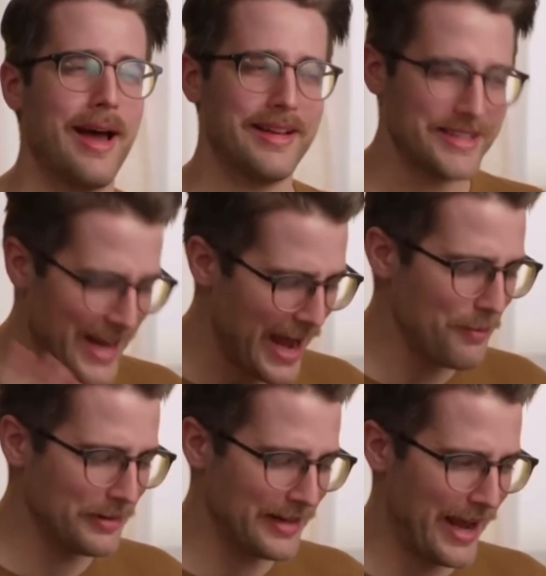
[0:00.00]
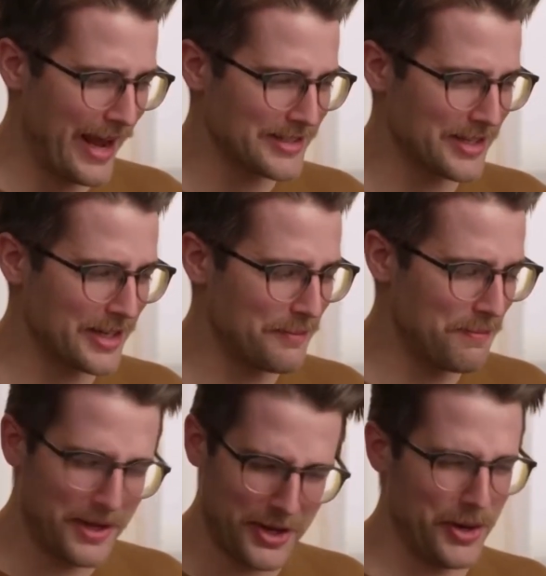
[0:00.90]
a tablet as a
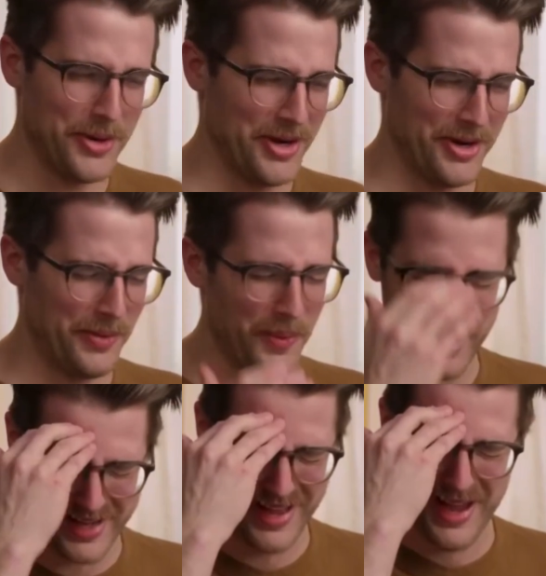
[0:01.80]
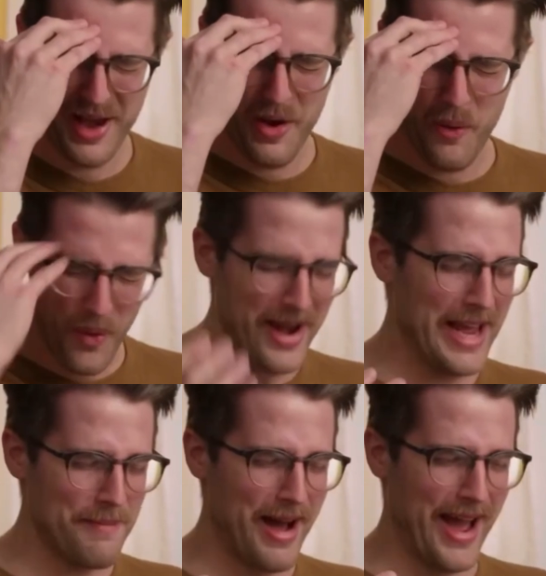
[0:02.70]
computer. What
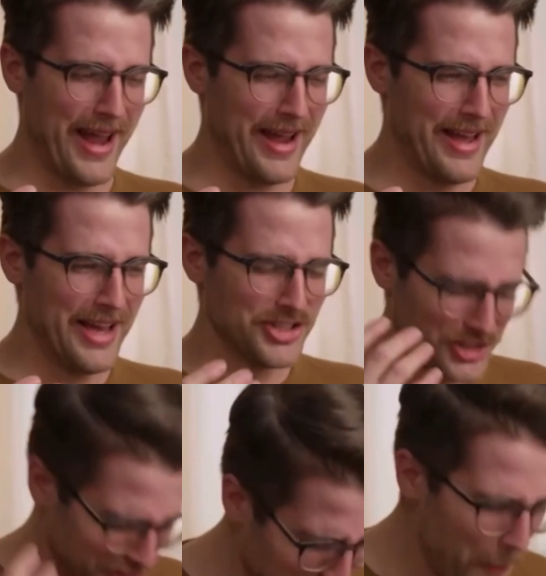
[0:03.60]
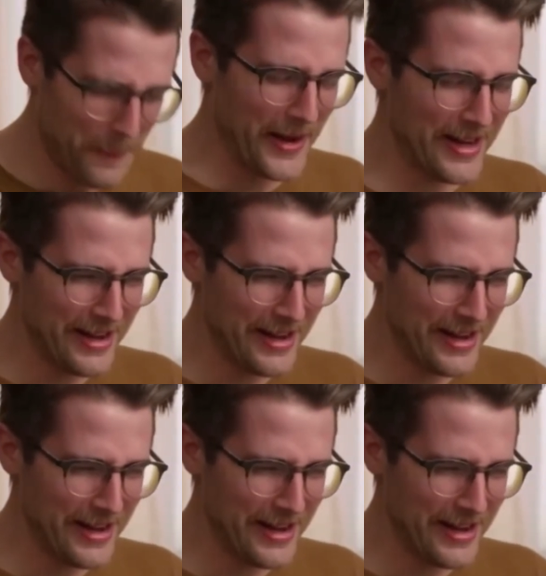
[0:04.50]
am I? Stupid?